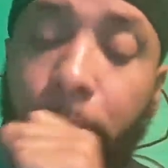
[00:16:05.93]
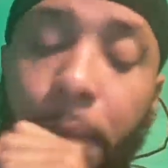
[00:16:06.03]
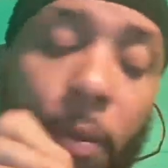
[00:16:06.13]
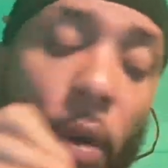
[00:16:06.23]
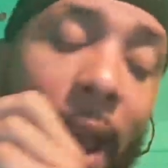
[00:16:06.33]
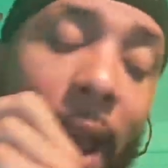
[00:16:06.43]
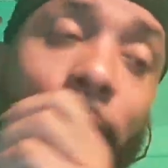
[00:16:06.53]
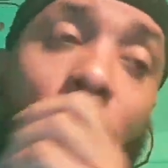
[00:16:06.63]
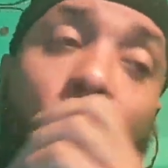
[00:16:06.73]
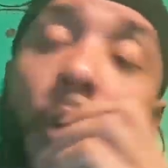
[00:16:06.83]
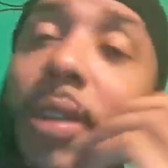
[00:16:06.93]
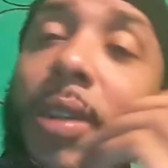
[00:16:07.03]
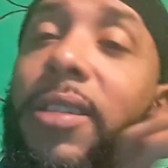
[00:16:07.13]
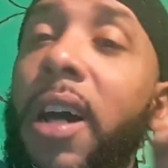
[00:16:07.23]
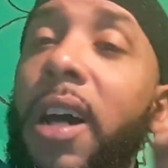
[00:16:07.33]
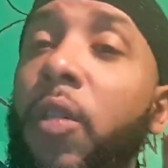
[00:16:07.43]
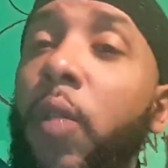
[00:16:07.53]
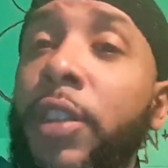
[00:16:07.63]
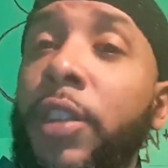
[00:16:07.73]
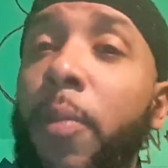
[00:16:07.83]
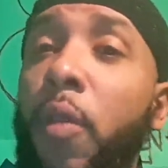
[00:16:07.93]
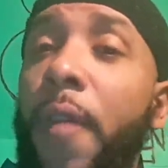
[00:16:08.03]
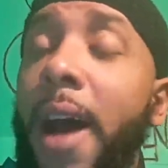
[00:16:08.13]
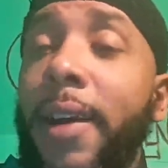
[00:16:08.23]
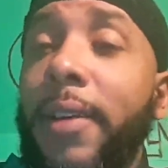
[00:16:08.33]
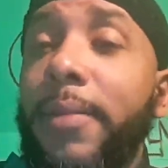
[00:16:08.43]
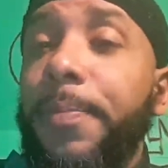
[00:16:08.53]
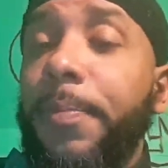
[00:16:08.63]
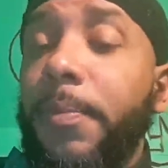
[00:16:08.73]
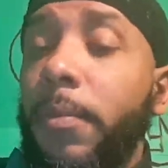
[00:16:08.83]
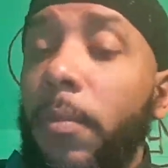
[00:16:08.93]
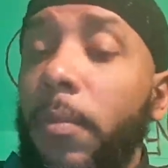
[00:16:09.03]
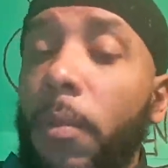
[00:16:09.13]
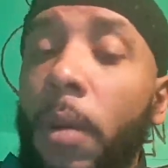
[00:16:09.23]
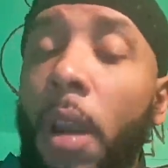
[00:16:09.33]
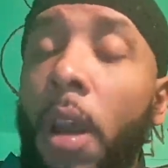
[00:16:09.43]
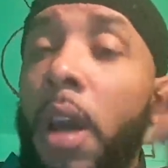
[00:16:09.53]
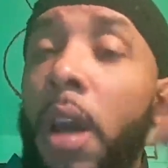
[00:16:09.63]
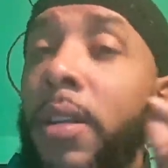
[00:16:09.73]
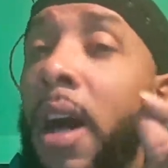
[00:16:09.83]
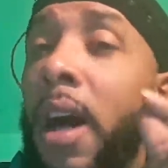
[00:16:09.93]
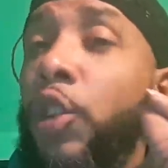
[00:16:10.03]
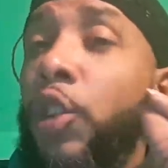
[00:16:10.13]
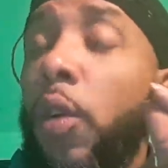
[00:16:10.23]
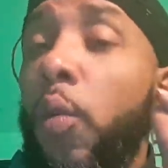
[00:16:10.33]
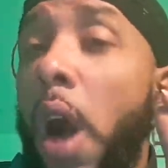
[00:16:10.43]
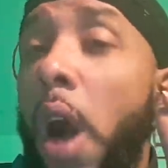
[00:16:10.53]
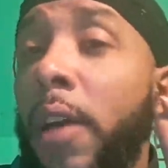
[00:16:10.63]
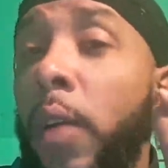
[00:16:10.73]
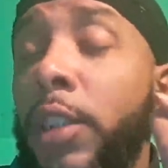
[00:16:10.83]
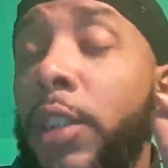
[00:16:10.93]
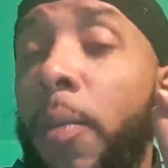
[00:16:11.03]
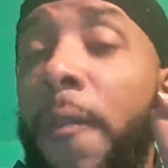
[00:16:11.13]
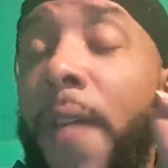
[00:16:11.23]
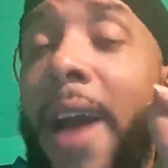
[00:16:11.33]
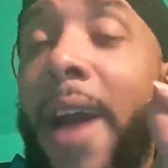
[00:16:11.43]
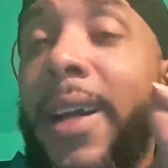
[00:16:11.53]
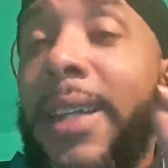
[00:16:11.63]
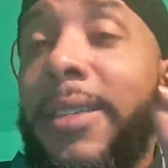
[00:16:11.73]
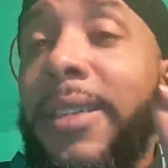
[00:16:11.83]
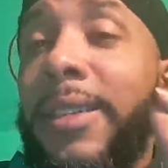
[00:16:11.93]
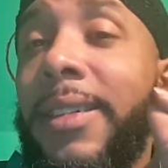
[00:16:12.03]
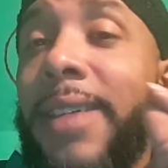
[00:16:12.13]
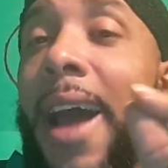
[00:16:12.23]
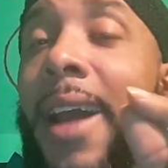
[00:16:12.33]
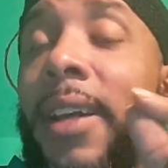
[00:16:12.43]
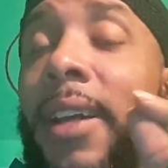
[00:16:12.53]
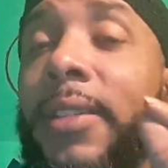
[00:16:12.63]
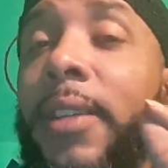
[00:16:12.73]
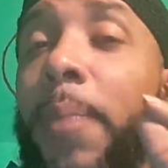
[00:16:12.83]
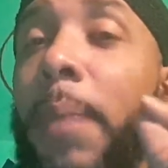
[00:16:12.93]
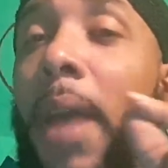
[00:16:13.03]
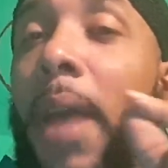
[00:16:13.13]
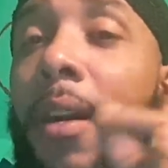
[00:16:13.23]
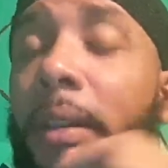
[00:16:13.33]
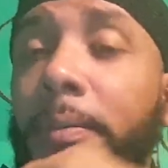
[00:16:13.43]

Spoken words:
People ask me, well, what's the unquenchable fire? The unquenchable fire is the desire to be better.